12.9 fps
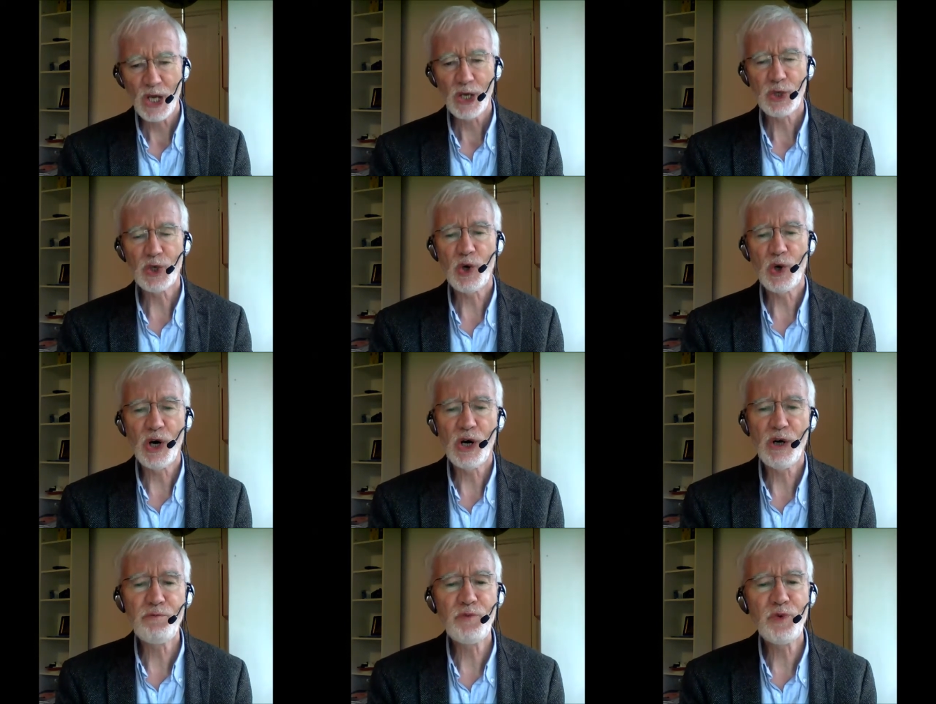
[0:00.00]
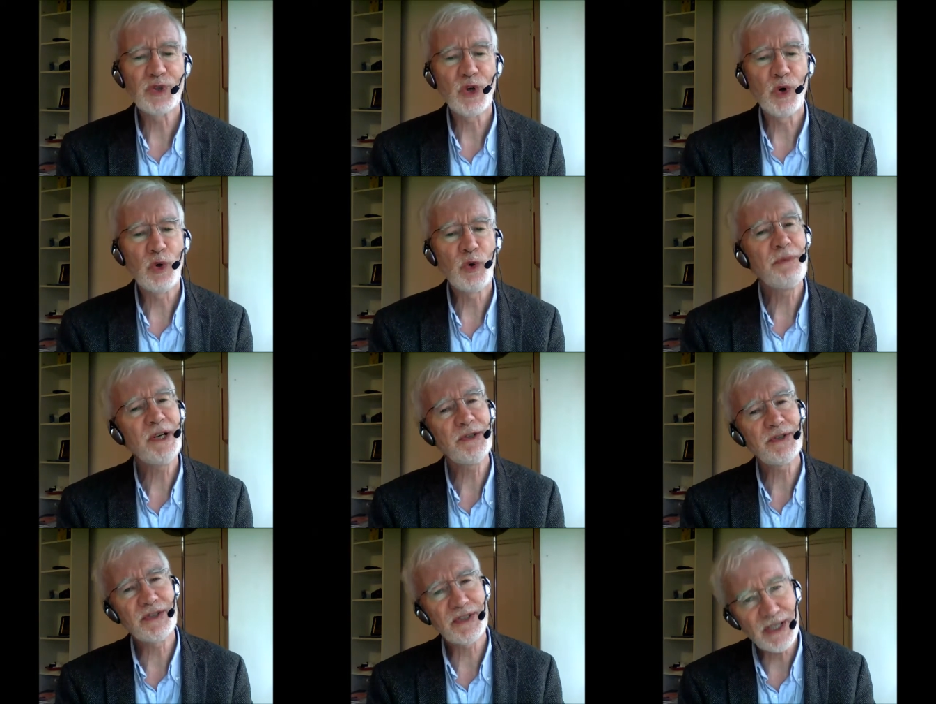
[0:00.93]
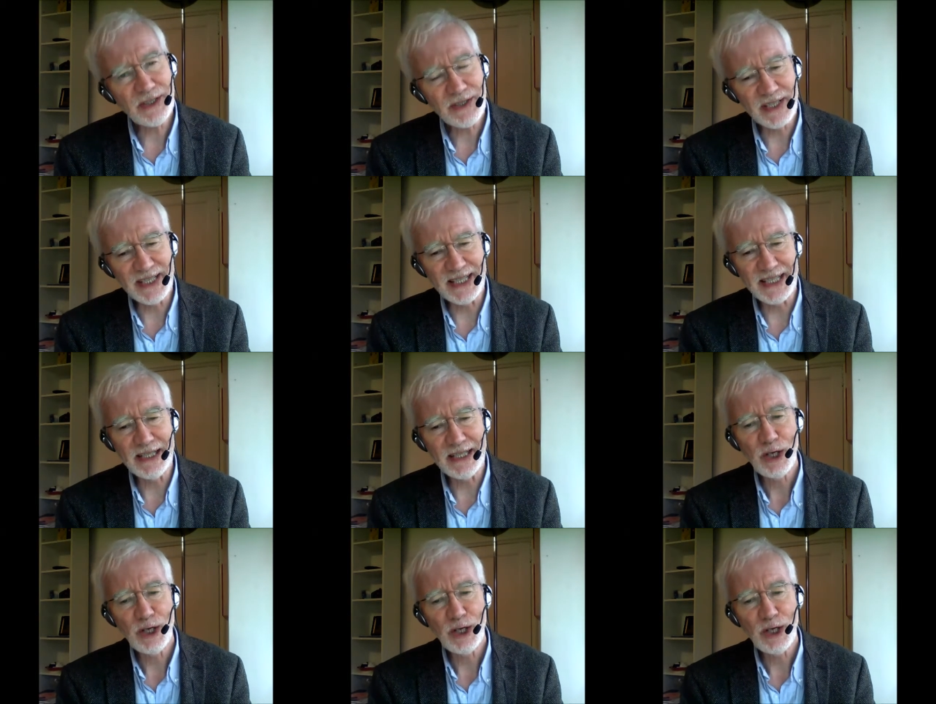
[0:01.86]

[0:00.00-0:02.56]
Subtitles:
your arm would almost certainly